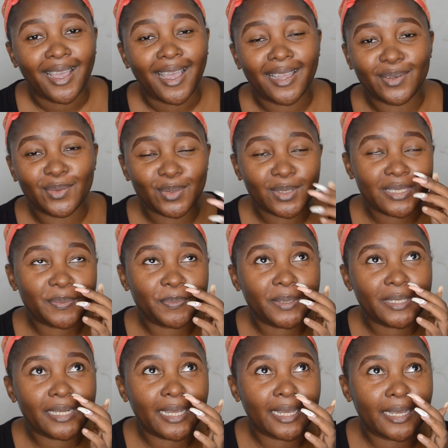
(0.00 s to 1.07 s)
I know it's
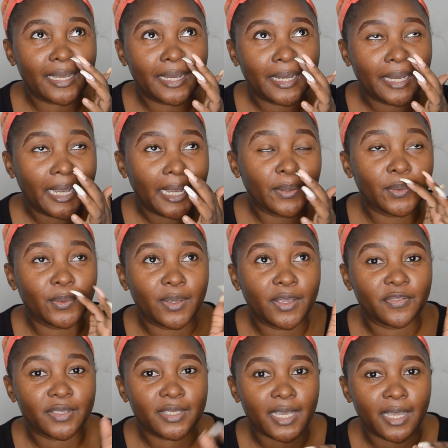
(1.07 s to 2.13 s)
been like, I don't know,
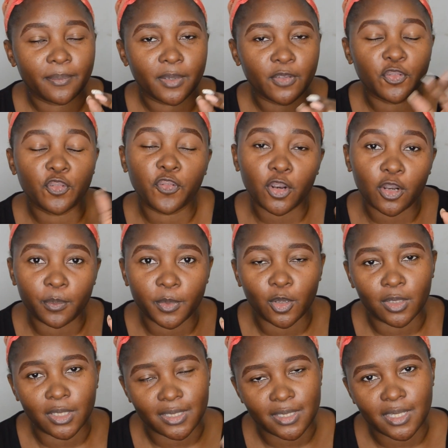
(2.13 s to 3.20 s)
every time if you follow me
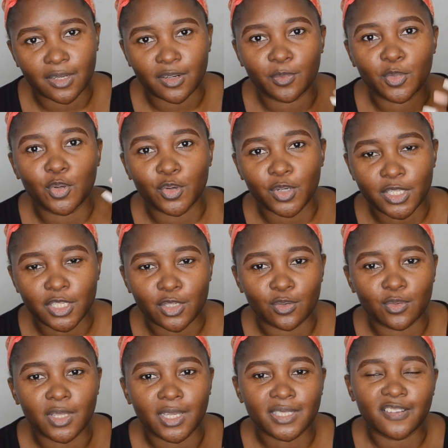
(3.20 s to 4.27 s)
on Instagram you already
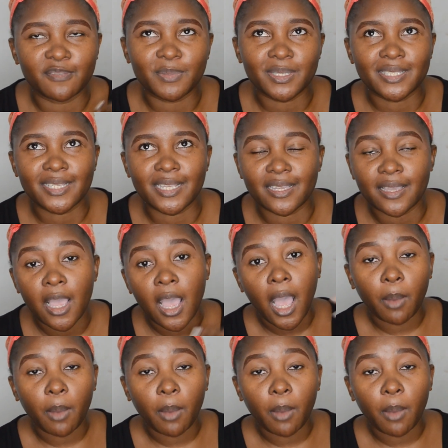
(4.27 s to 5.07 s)
know that I've been saying